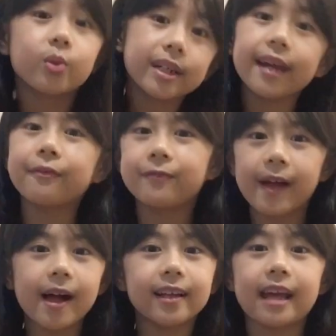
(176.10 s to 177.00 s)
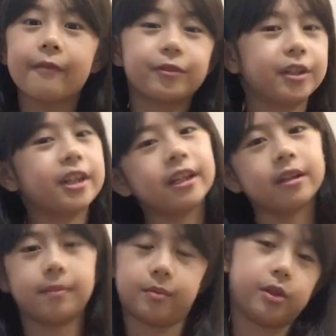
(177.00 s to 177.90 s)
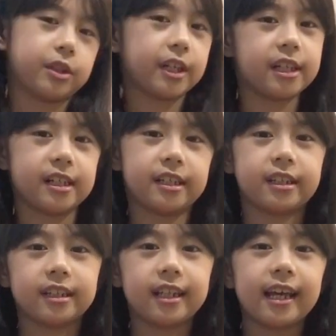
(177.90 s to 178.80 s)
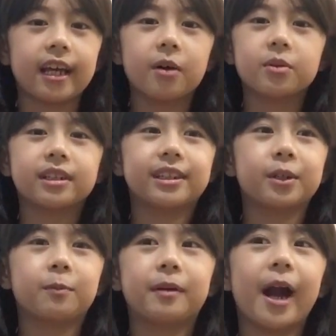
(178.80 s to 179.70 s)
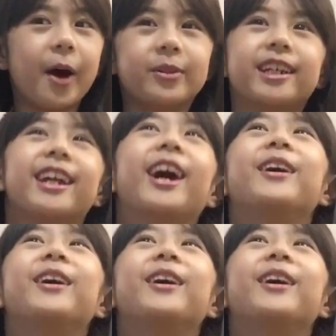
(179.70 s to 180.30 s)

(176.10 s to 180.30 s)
what I felt after reading the book is I was so proud that I